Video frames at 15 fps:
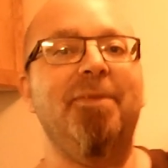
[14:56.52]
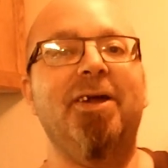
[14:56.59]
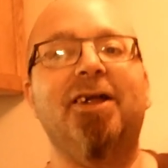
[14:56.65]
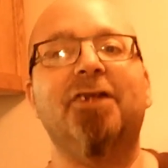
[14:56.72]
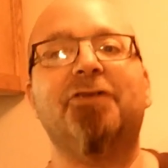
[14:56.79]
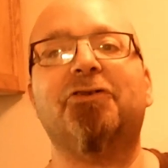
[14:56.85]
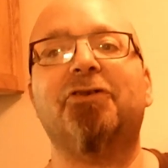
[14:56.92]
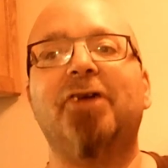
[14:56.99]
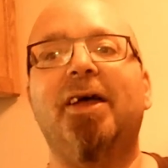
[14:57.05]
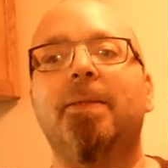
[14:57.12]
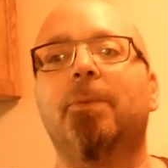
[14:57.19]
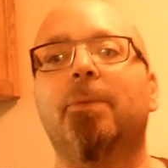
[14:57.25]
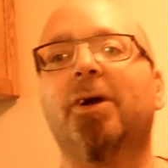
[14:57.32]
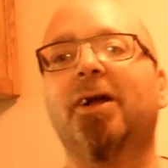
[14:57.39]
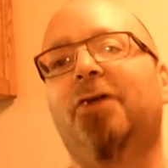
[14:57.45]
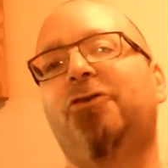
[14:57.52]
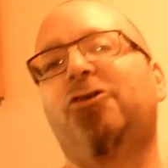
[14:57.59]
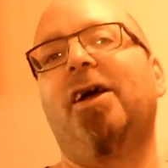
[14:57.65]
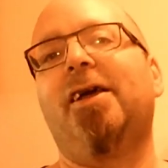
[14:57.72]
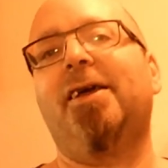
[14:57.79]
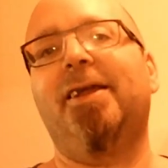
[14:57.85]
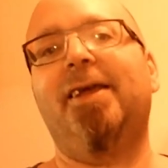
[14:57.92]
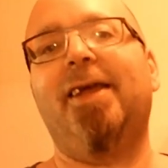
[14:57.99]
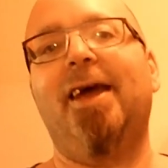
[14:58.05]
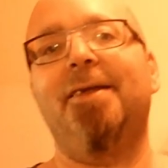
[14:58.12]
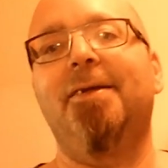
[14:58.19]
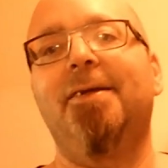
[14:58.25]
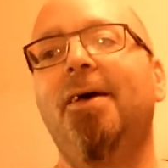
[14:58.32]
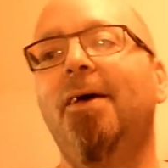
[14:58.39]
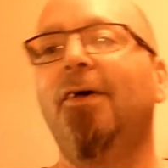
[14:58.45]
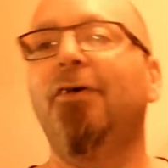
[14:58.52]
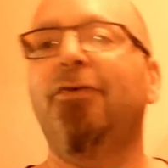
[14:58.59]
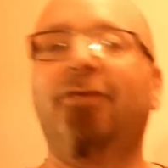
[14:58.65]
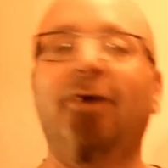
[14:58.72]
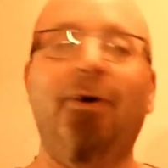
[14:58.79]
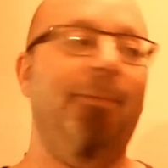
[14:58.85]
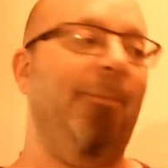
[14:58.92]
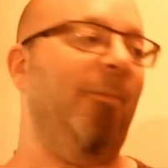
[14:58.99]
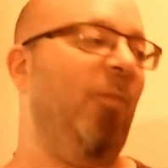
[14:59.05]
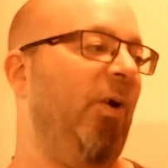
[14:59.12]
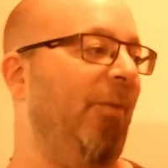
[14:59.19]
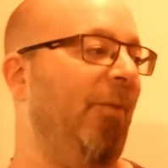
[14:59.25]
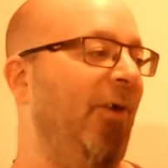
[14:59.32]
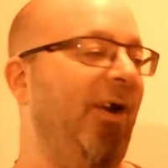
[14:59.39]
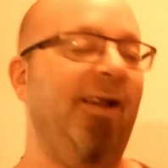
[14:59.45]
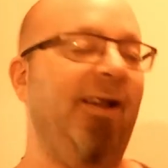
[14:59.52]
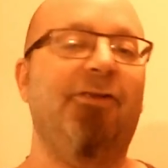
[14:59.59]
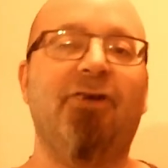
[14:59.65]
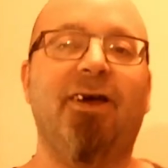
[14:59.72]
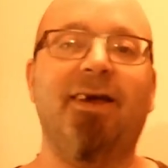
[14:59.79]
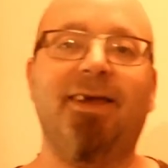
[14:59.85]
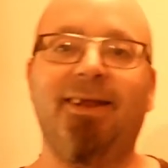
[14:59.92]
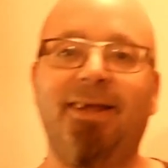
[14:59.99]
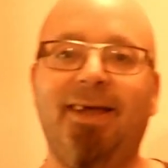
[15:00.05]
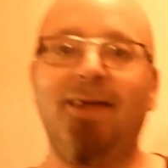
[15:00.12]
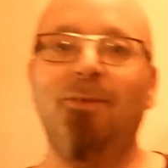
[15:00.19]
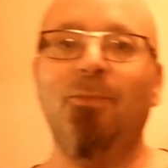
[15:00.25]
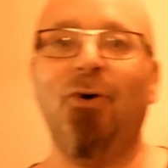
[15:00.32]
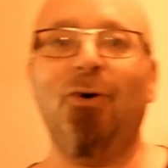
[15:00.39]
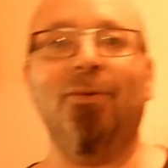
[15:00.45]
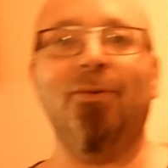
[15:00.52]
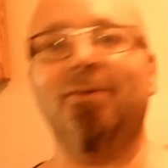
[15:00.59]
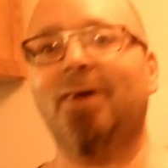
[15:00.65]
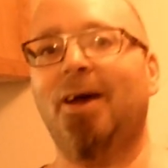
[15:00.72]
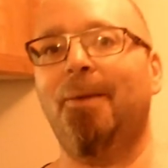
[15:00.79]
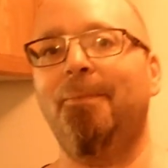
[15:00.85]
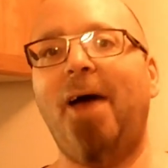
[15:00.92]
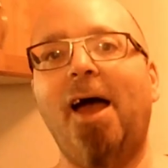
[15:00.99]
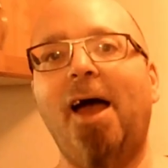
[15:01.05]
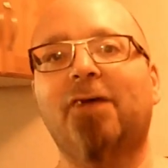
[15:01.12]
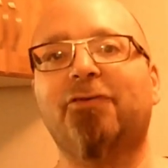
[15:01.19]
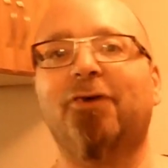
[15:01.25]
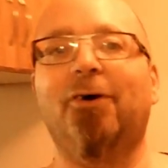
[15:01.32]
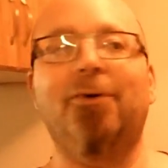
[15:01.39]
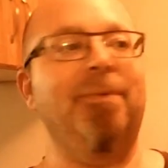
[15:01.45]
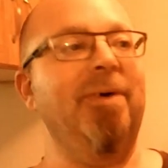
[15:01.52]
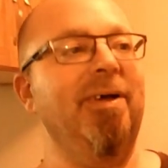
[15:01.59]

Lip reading: minutes and then we're going to check it again. So when I'm ready to check it again, we'll come back. So